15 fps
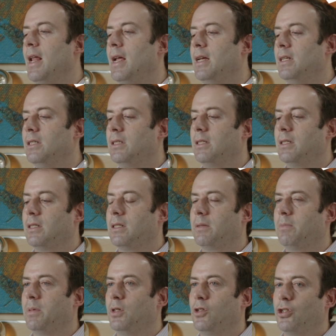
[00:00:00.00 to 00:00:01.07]
is
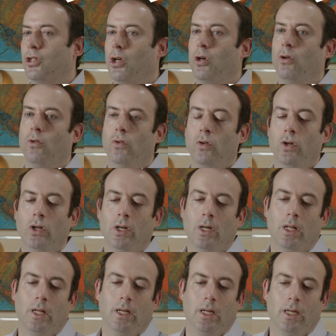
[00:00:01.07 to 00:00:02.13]
been shown,
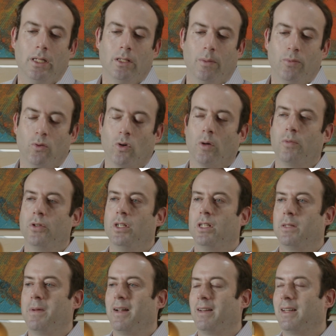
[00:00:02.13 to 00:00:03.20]
its absorption
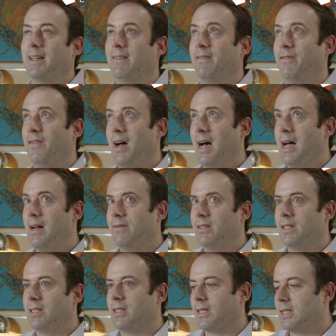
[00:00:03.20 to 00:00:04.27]
is about 5
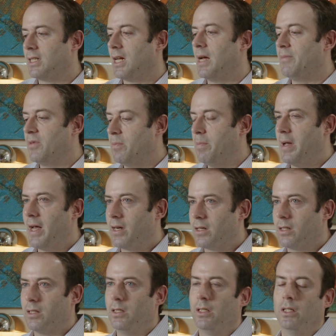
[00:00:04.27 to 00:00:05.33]
to 6 times
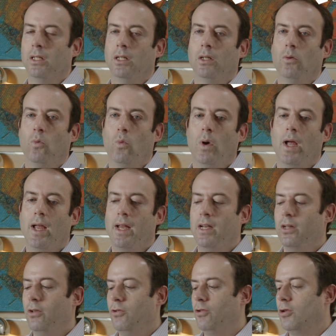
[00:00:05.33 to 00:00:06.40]
better when
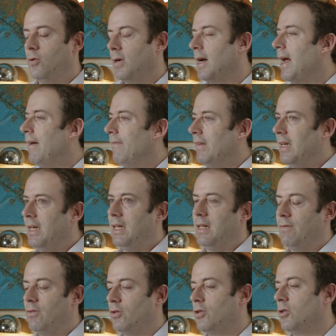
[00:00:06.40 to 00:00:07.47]
you do it IV.
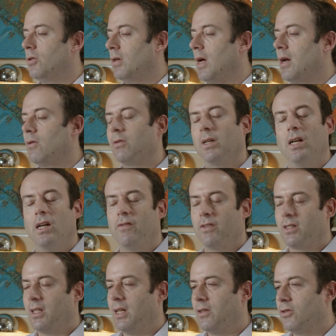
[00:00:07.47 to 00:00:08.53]
If you do, I don't care if
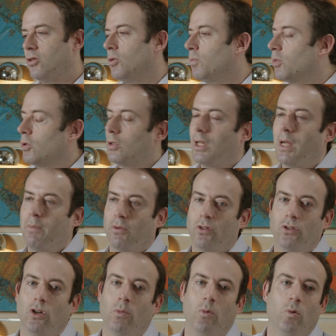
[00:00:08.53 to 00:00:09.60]
it's super
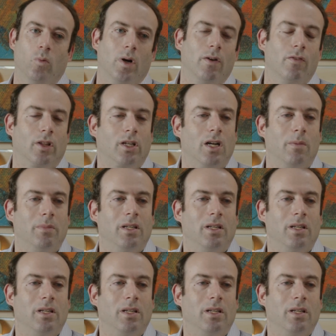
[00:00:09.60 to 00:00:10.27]
liposomal, whatever the company